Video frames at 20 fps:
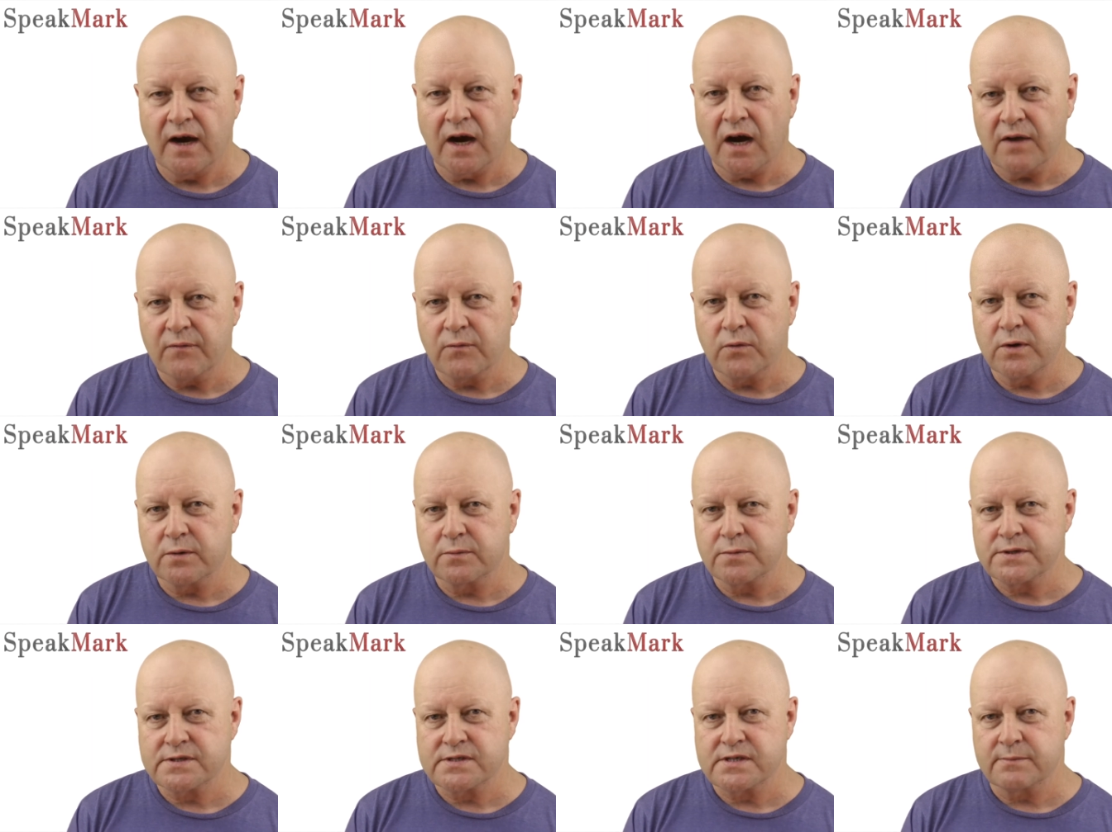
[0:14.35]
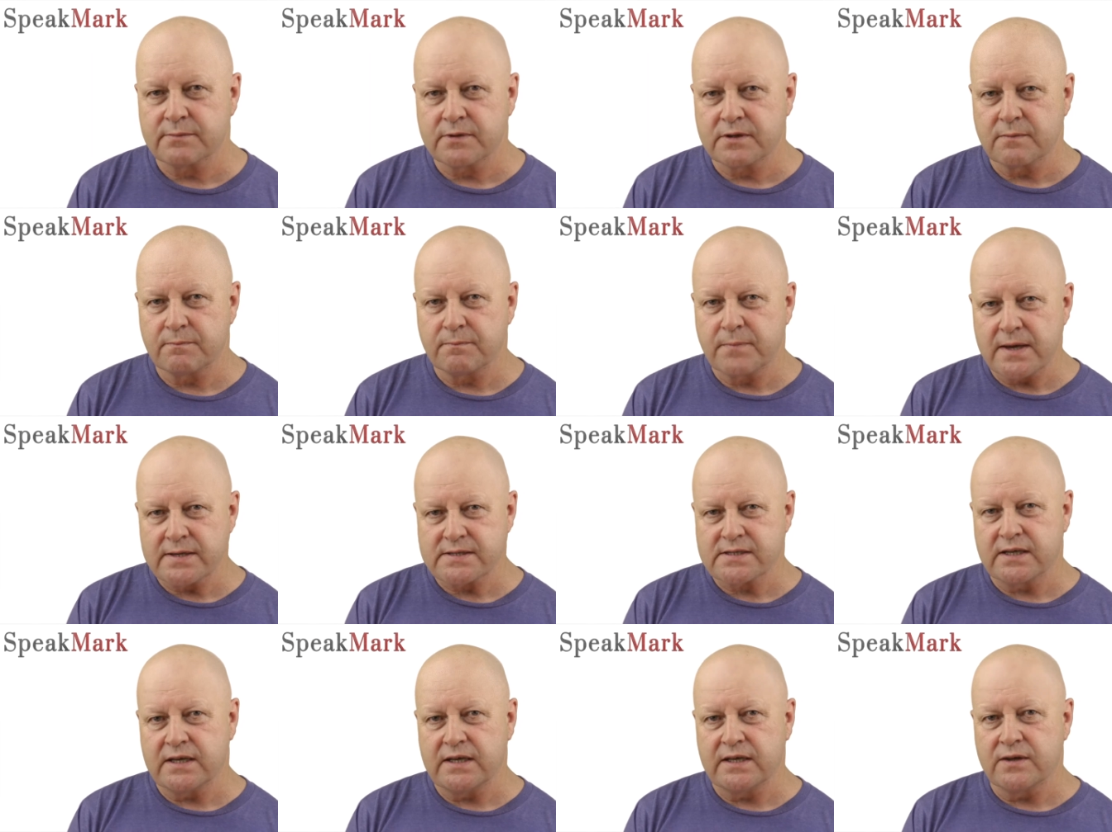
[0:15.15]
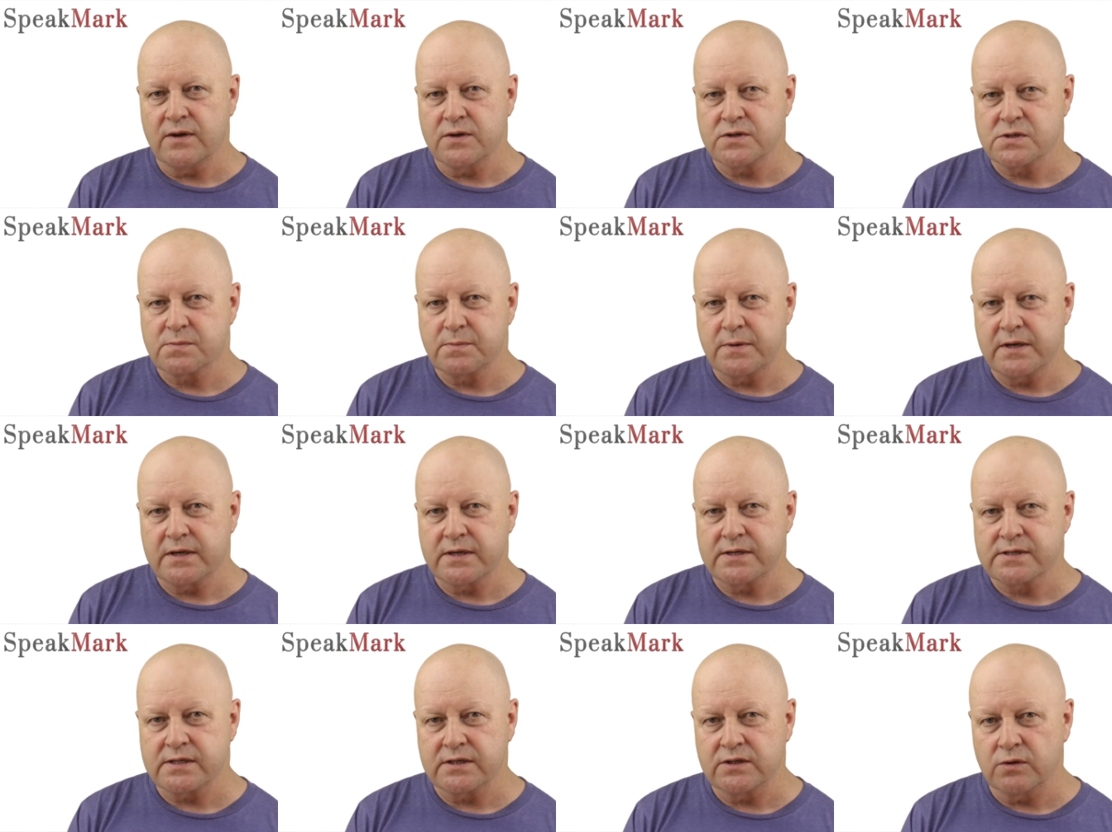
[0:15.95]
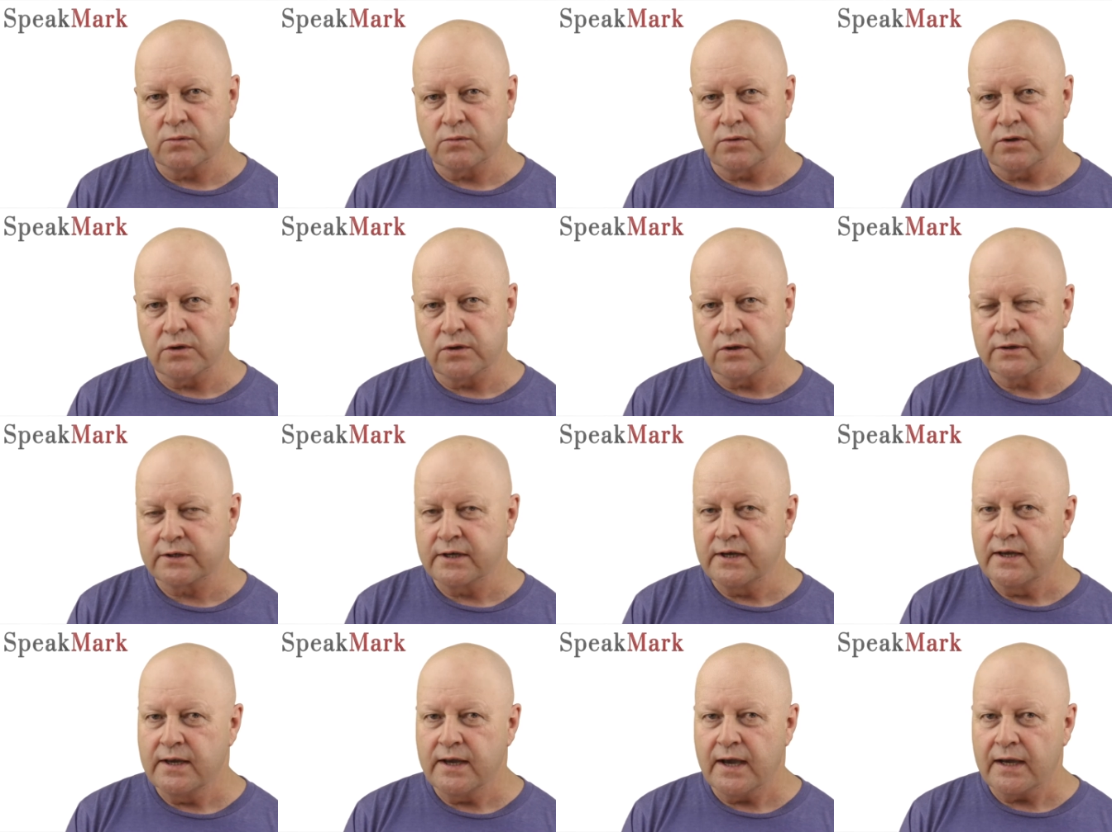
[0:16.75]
I've worked with some of the best keynote speakers in the world,